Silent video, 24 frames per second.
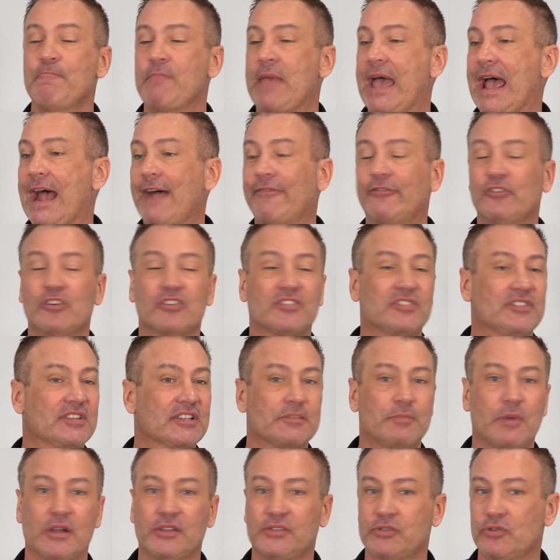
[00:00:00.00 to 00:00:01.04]
after
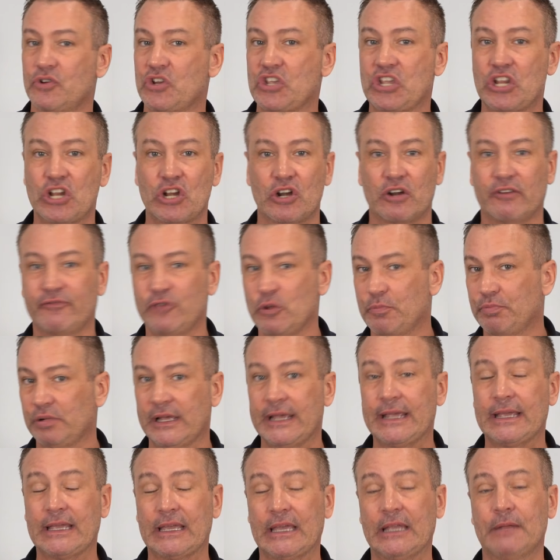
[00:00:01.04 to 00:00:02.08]
6 months or a year of you
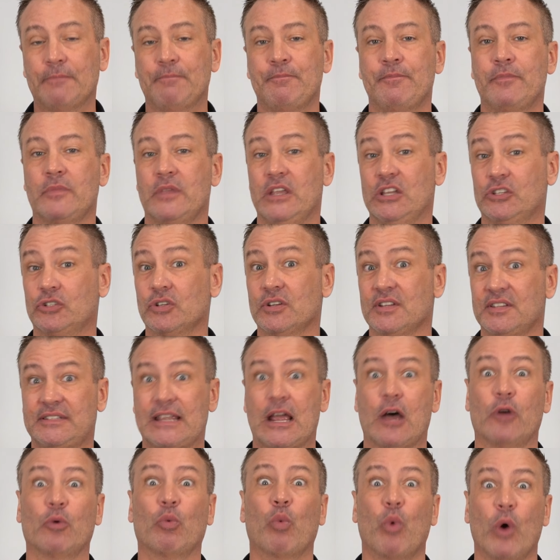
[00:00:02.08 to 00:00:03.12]
playing it, it's going to
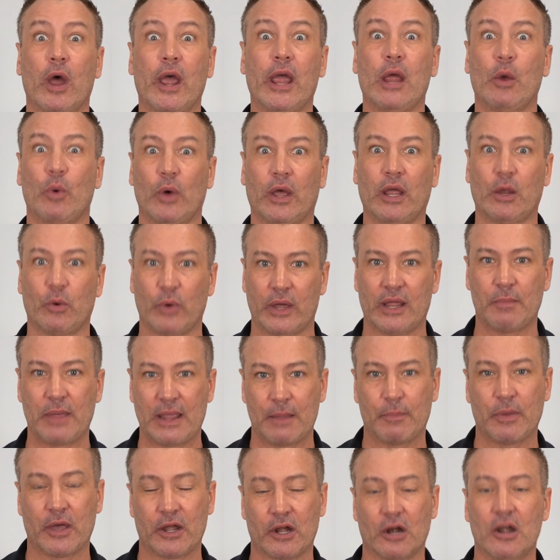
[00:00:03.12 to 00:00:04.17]
sound way, way, way,
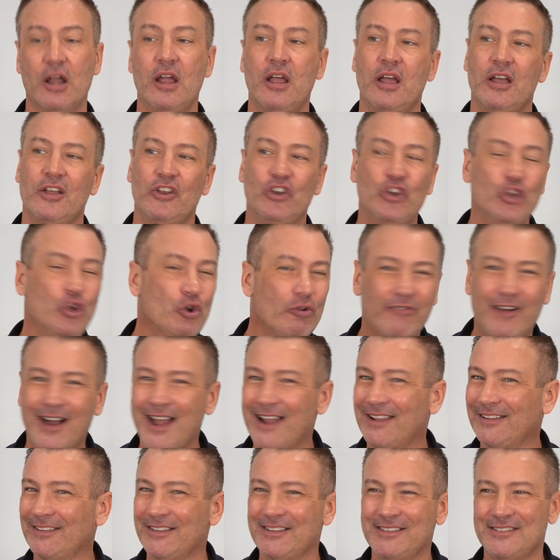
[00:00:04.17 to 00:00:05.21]
way better. New
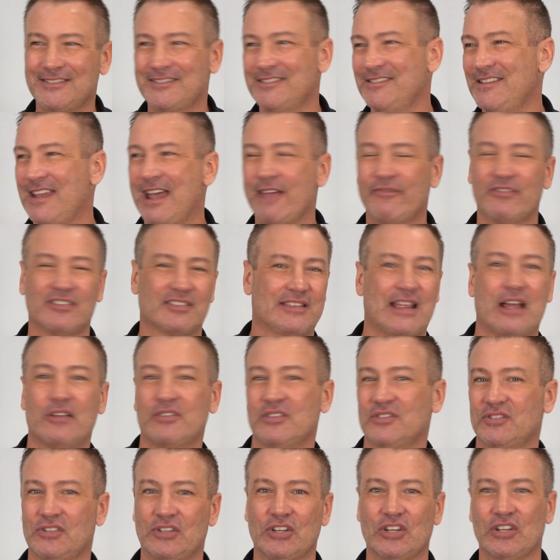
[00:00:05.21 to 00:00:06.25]
violins never sound
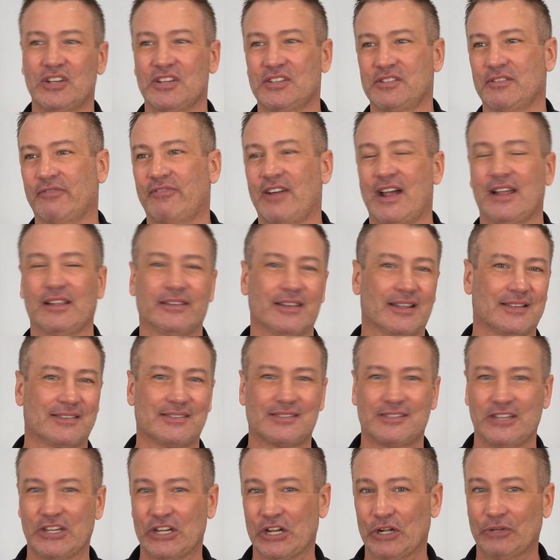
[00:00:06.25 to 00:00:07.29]
as good as a violin
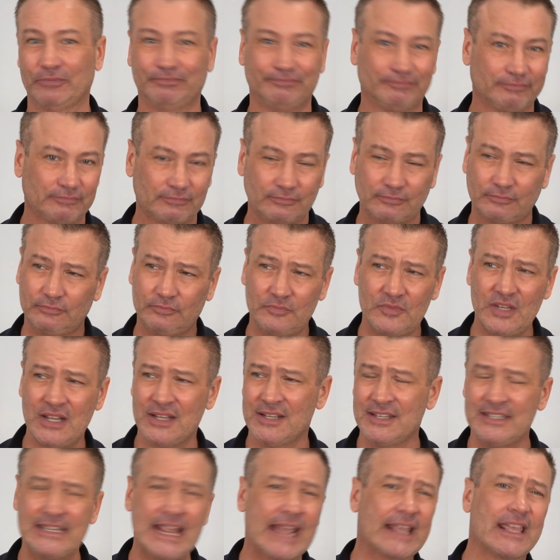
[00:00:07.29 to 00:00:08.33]
that's,
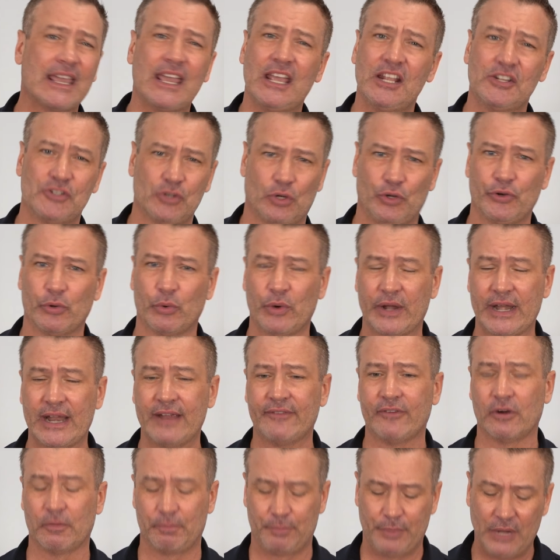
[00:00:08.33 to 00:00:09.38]
decades old or
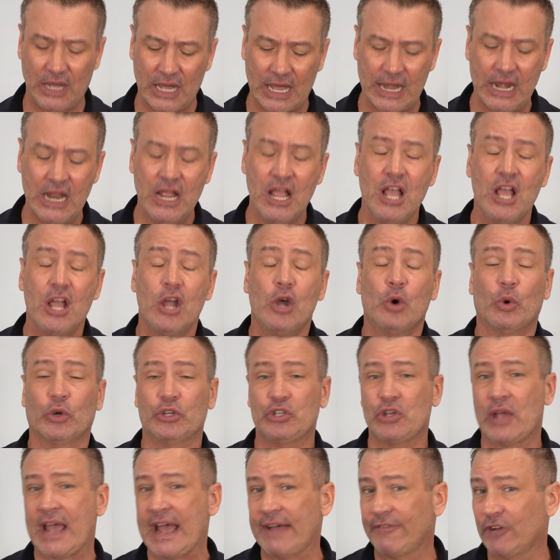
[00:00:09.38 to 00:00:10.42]
whatever. But when
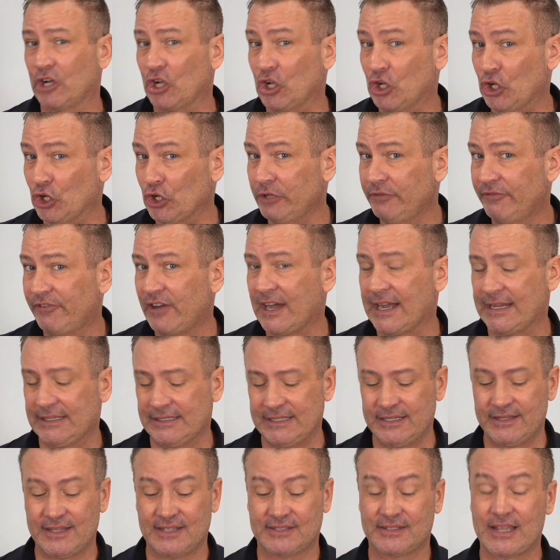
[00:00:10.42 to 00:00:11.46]
you have a good
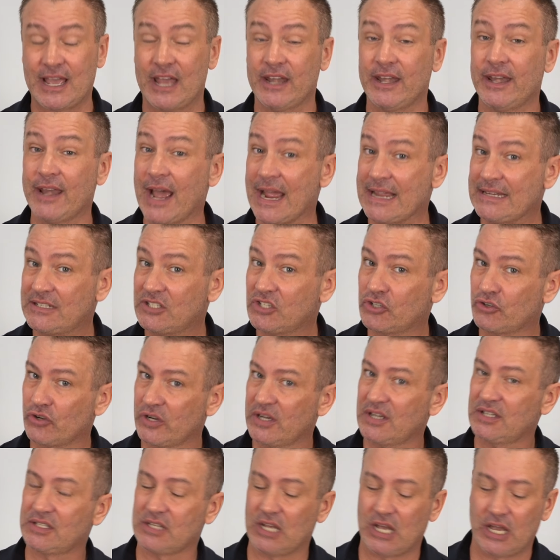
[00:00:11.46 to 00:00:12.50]
violin that's got nice
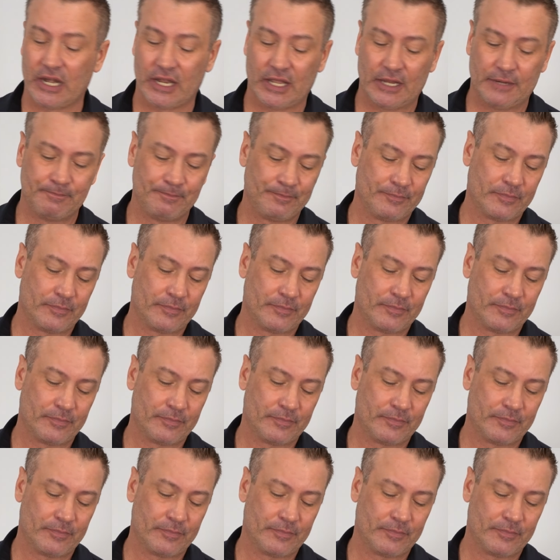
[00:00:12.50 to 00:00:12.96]
strings on it,